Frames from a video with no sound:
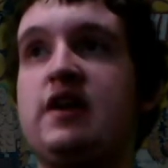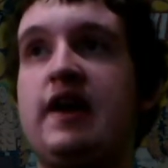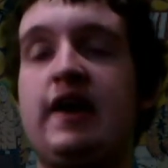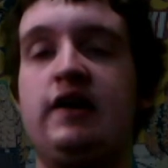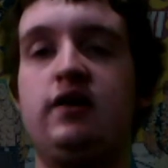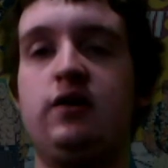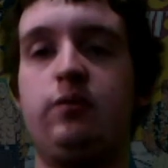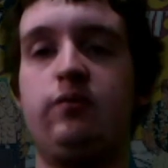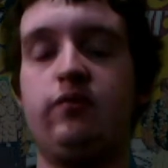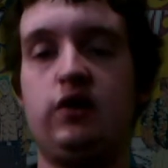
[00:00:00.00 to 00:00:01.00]
and
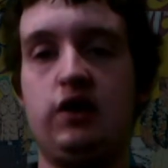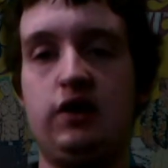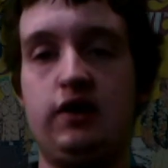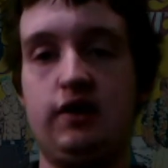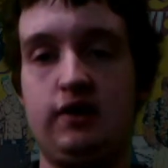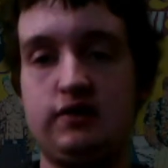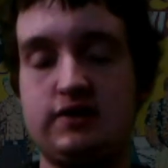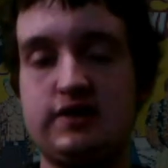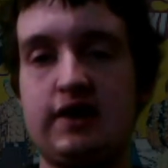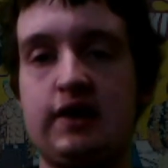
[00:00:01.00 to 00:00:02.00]
the
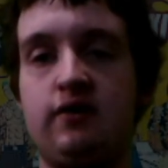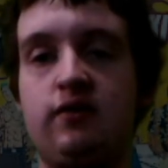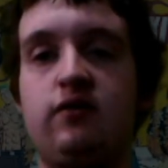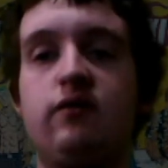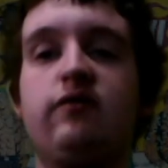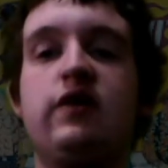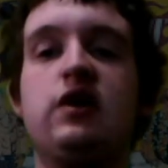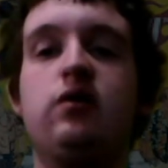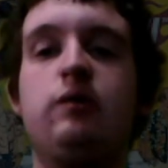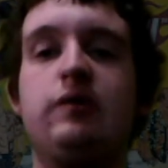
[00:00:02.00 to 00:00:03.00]
second
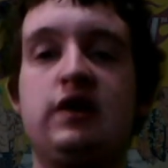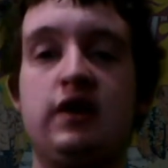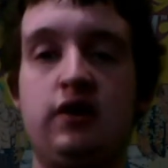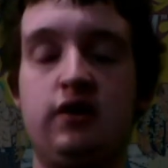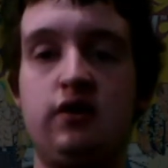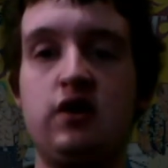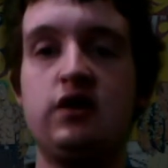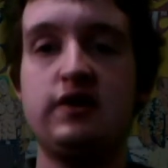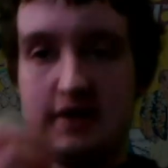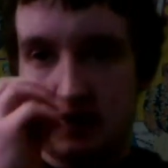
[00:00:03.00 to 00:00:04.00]
video will be in
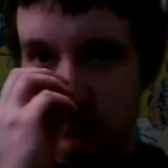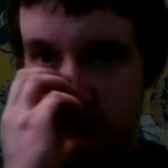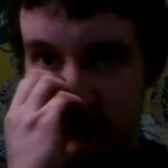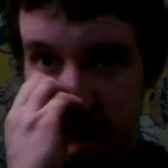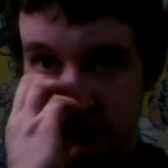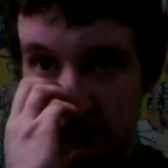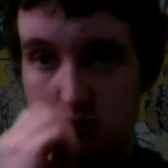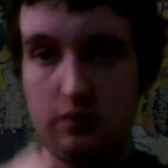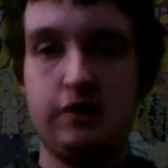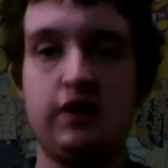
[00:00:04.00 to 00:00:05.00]
the second review, sorry,
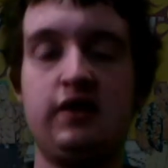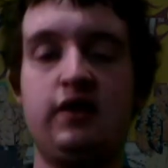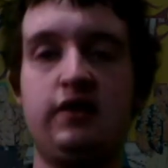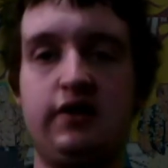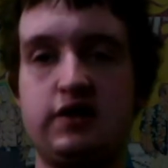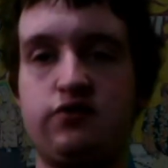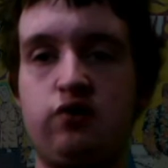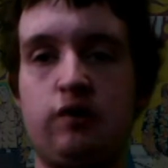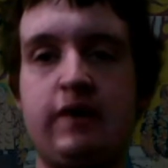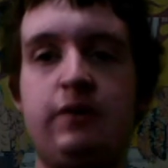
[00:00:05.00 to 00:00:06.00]
will be in this
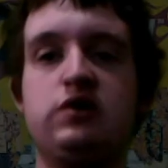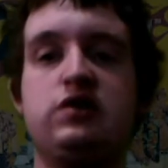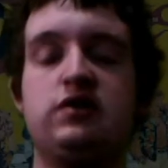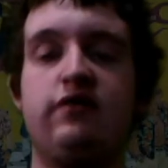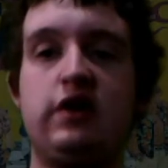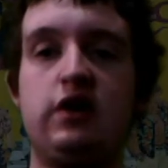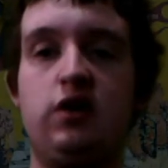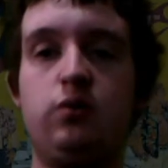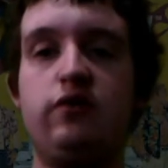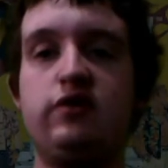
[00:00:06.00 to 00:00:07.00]
format, which is a
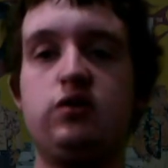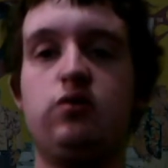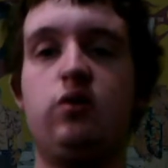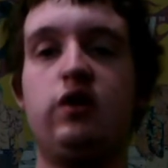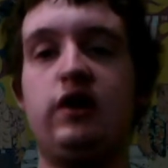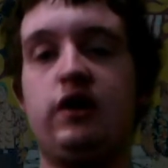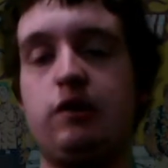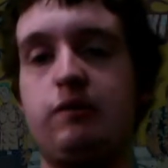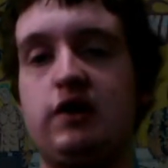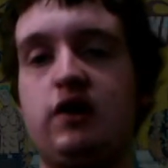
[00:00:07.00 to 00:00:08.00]
video review, or
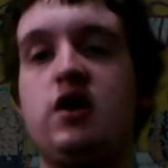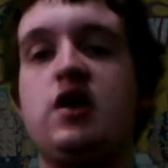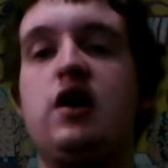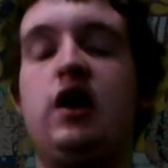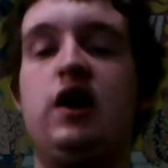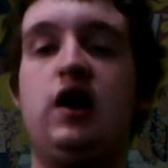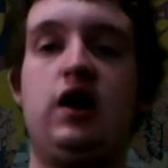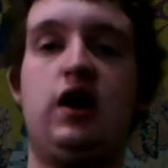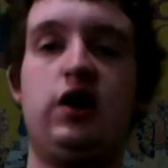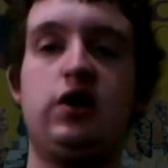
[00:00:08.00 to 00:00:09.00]
could be a
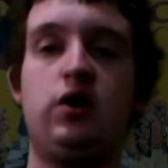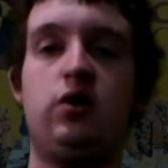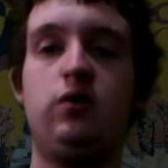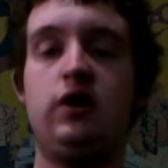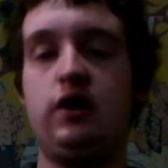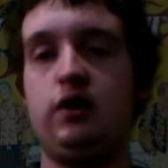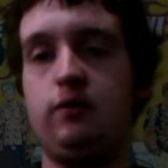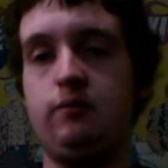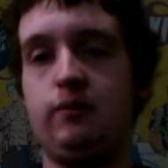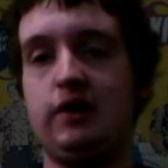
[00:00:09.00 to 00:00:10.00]

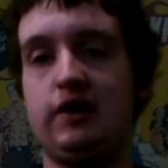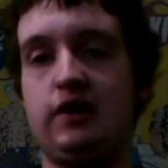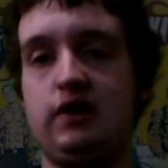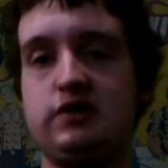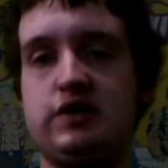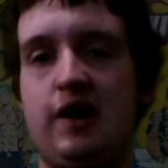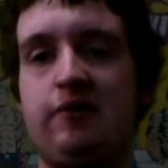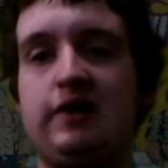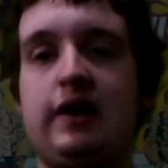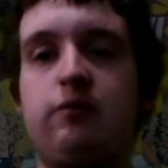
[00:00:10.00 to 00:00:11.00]
audio like a
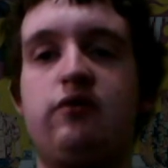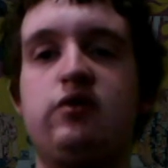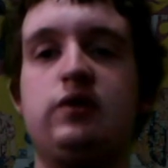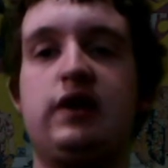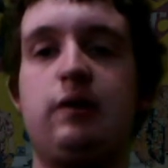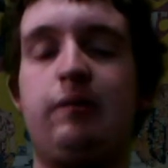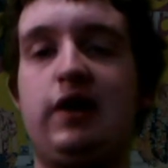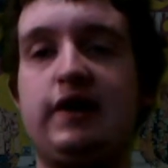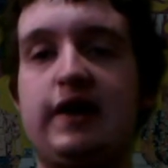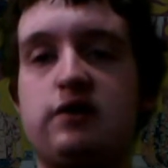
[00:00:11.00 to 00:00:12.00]
SoundCloud review, like a
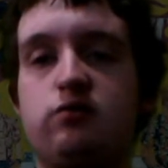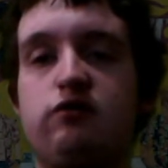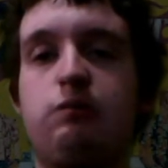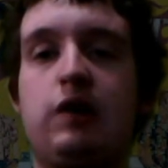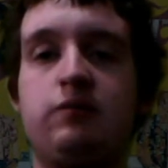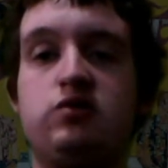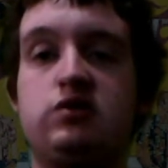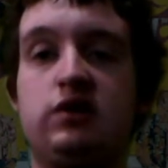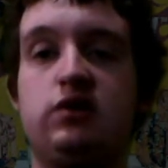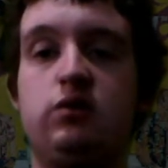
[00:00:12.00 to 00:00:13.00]
podcast review, but I'm
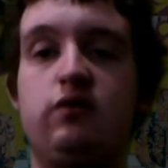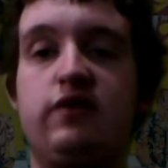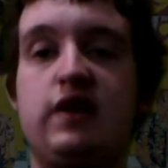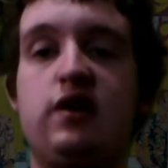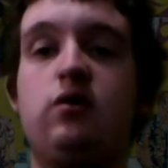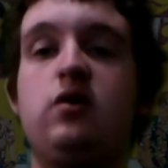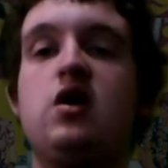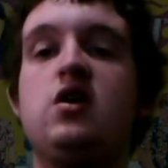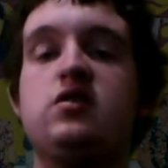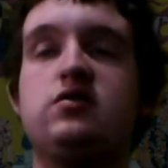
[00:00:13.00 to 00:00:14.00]
choosing to do a video.
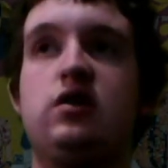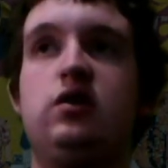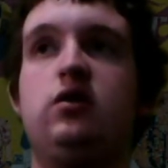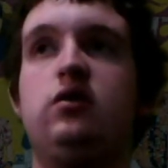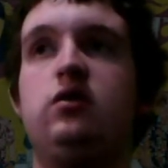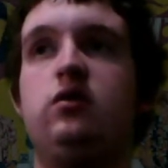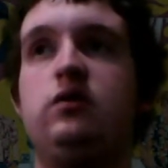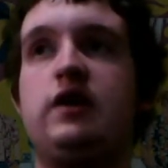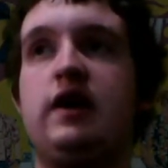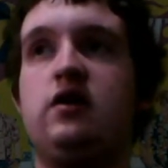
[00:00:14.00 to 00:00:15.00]
So
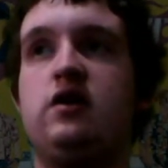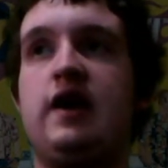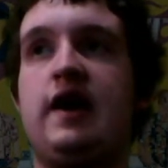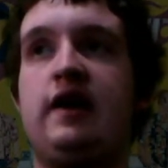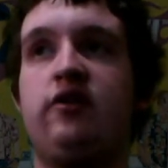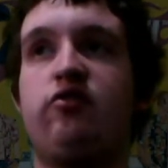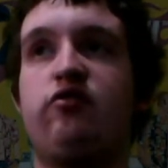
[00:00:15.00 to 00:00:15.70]
yeah, and